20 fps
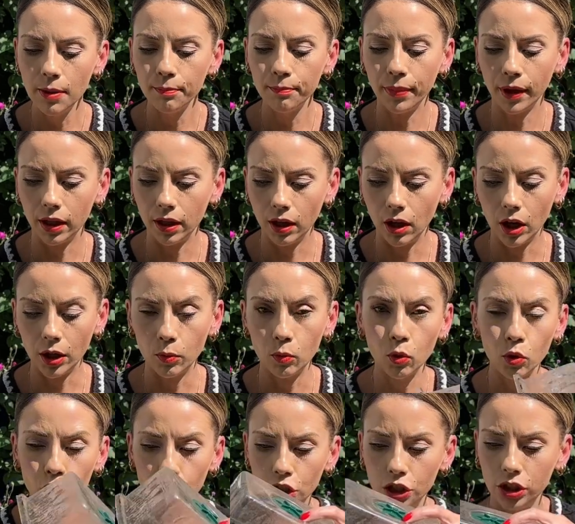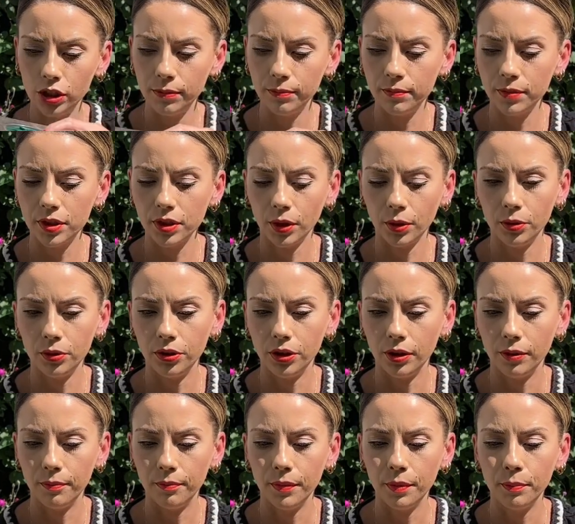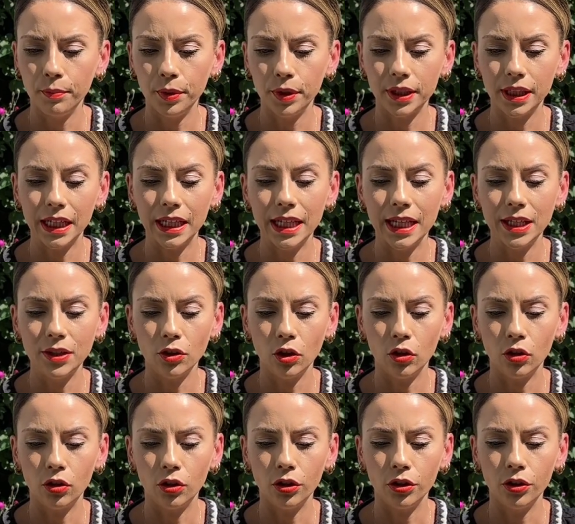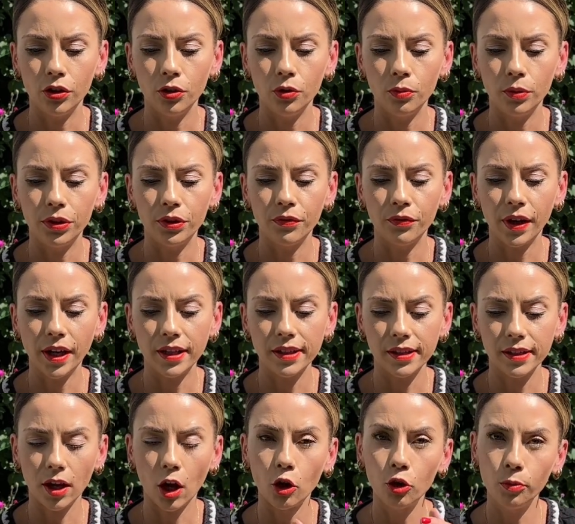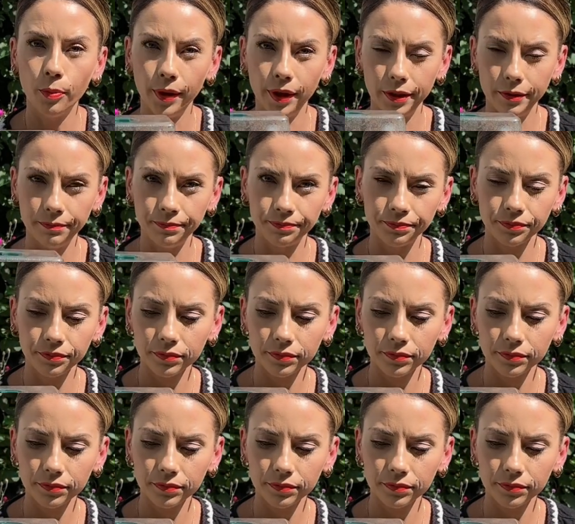But I watered them, sowed them, put the lid on with the vents open,